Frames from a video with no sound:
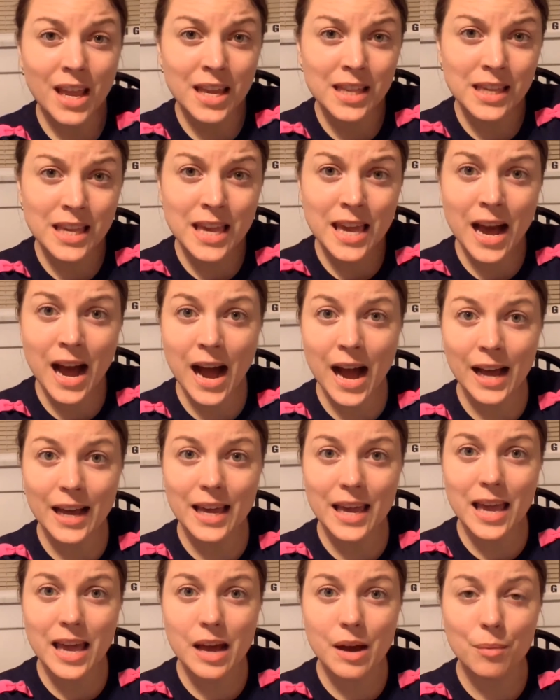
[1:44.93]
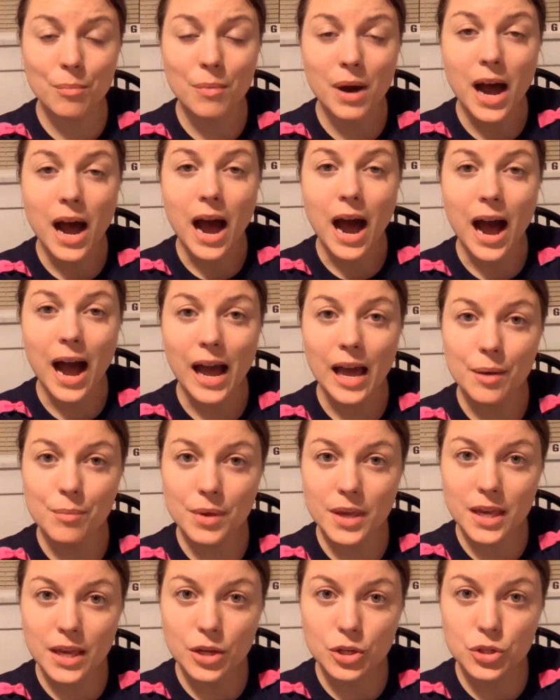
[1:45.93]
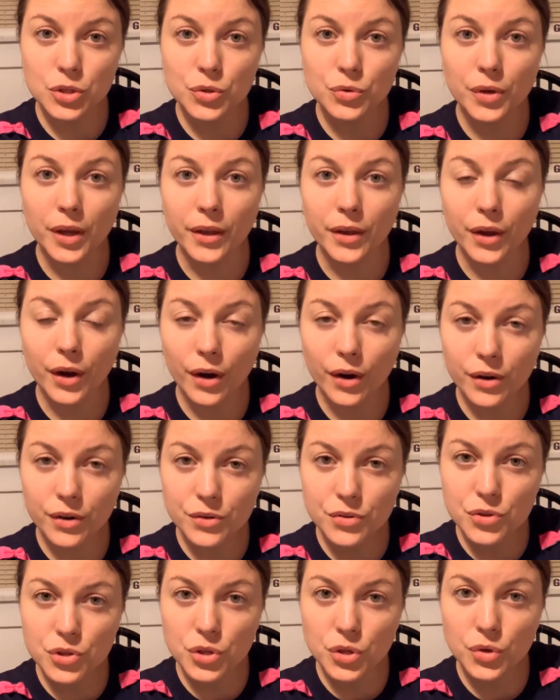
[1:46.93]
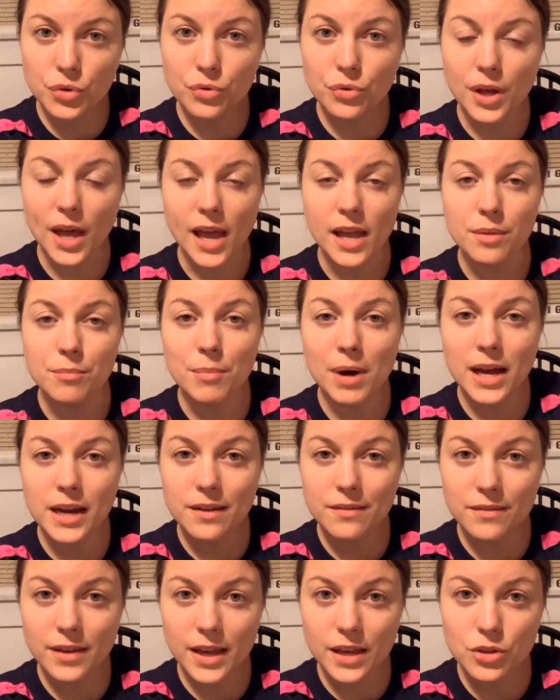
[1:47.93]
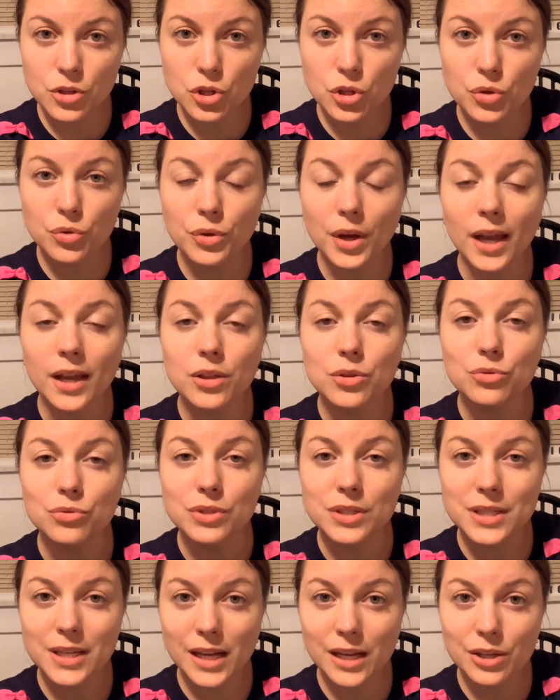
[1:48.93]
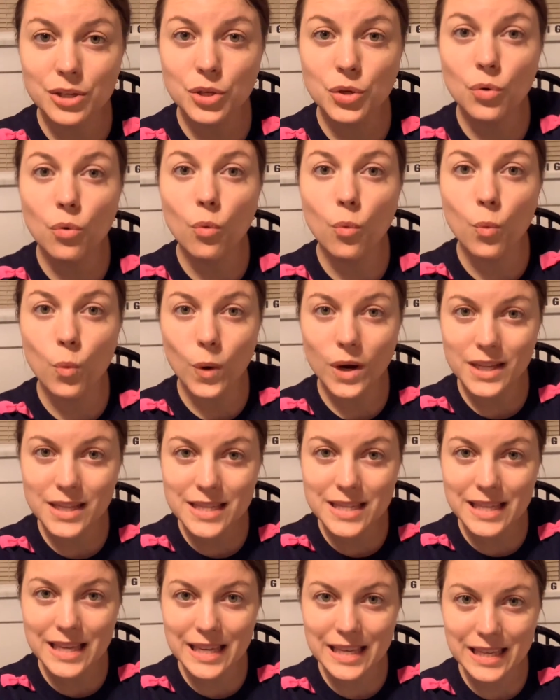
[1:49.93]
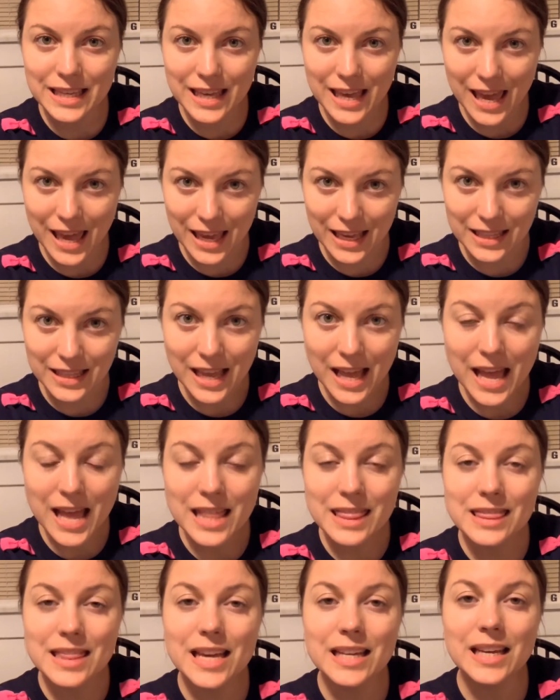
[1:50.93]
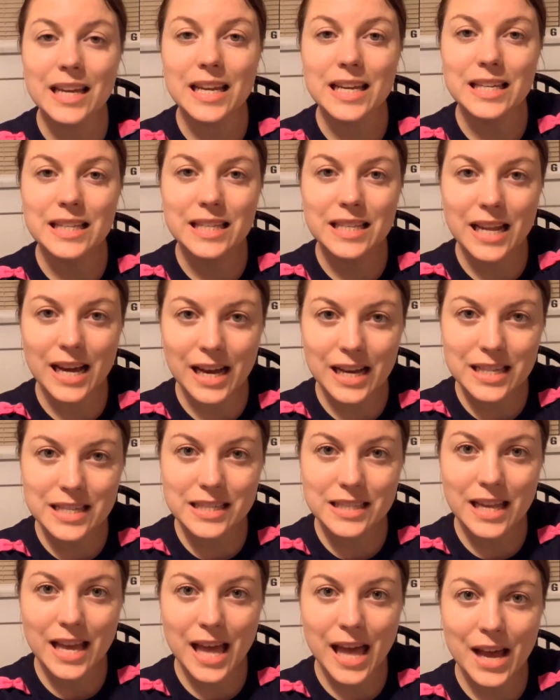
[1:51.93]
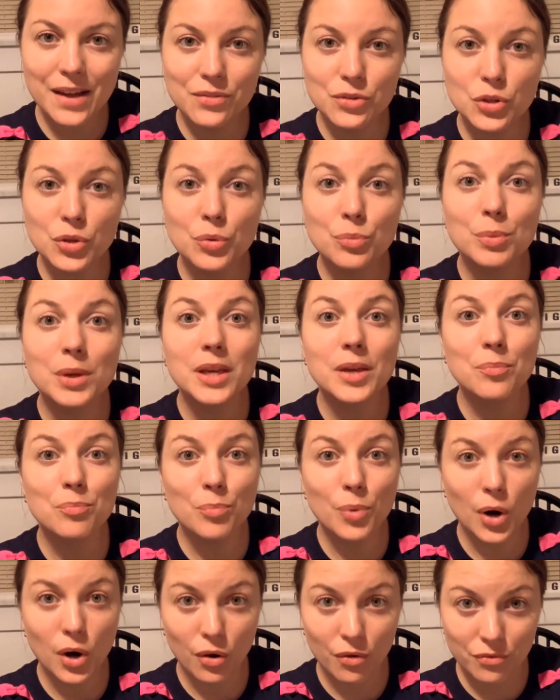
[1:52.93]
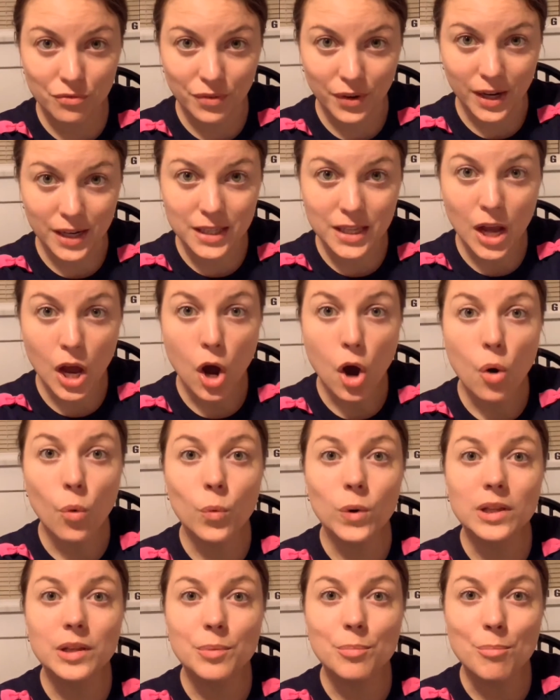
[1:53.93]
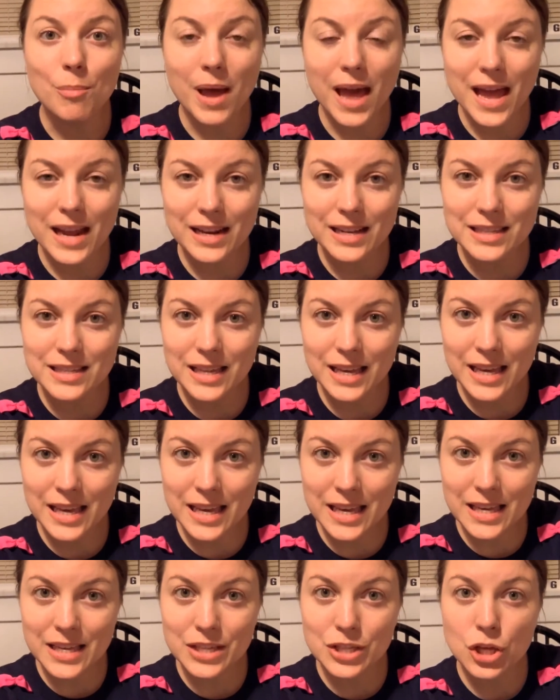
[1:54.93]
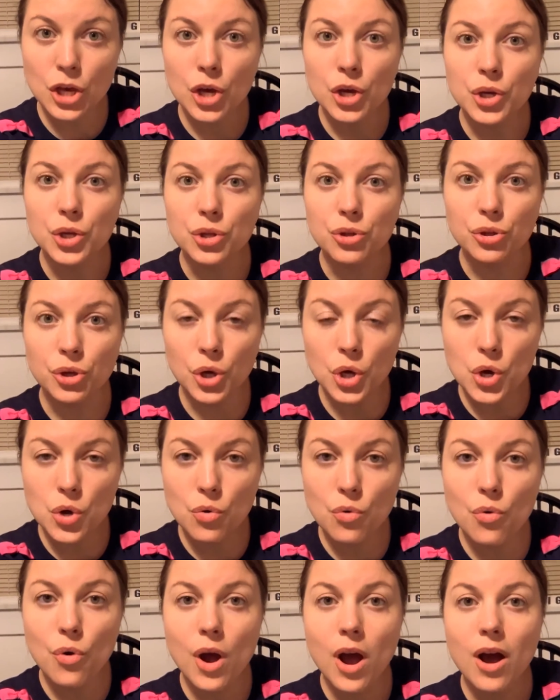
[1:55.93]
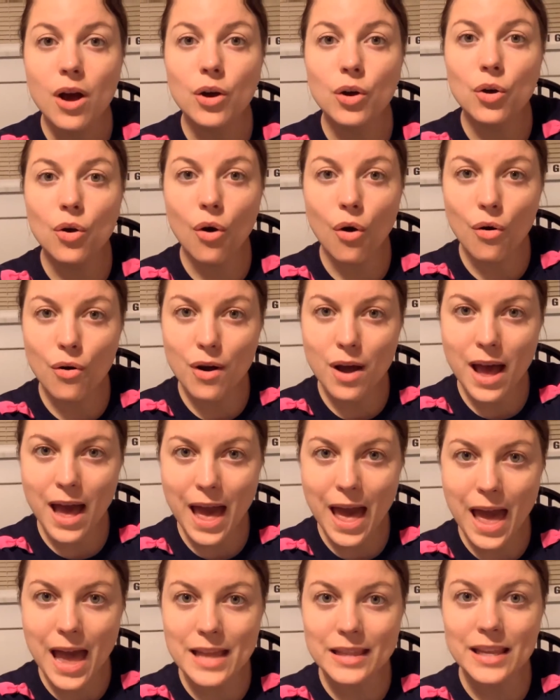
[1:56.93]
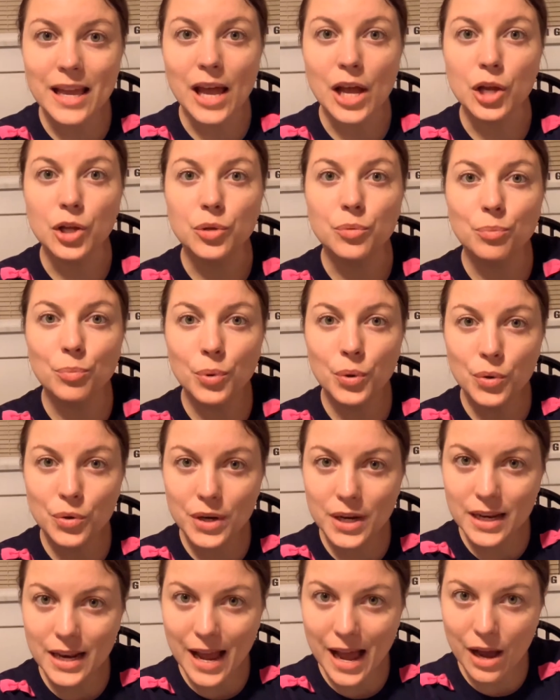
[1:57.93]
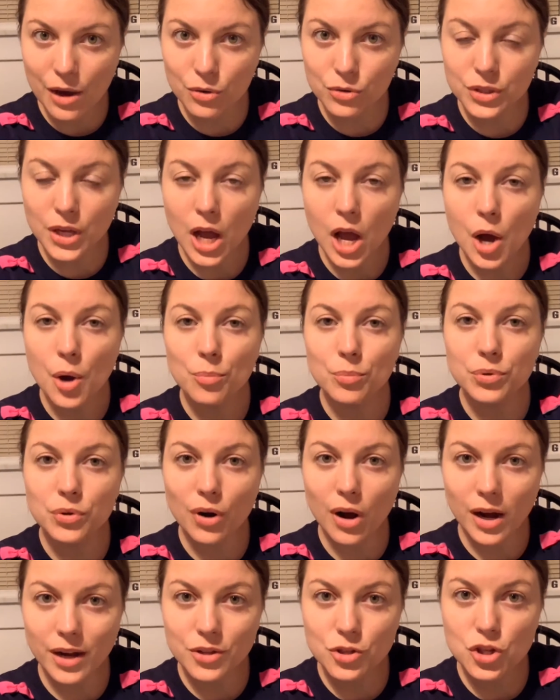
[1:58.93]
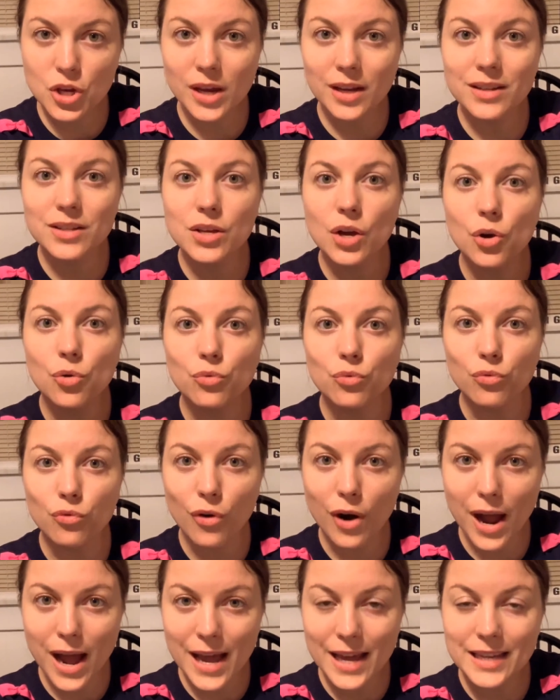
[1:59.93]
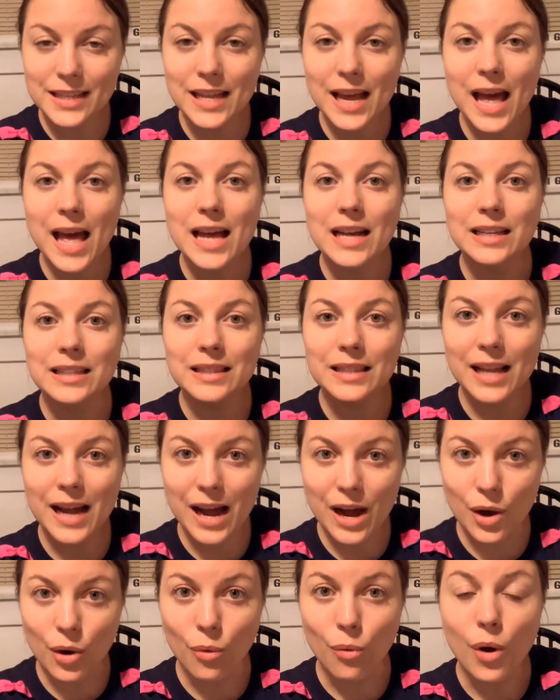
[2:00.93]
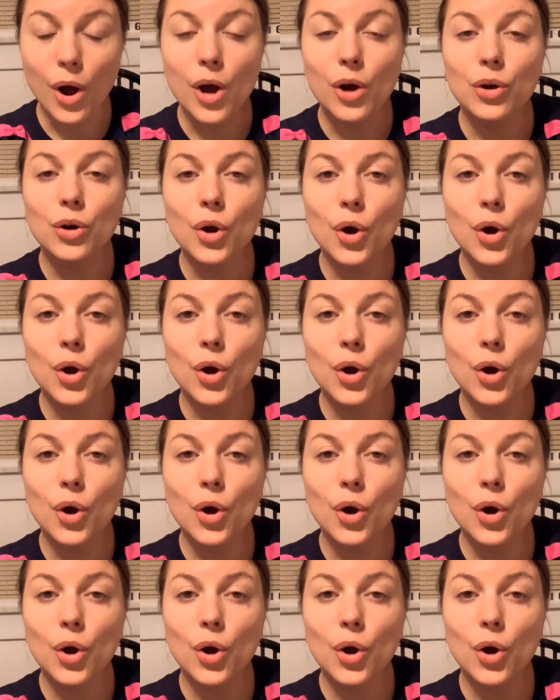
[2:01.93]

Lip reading: And here I am. I'm here to encourage you and motivate you and to tell you once again that it doesn't have to be perfect. What matters is you go ahead and putting out projects right now.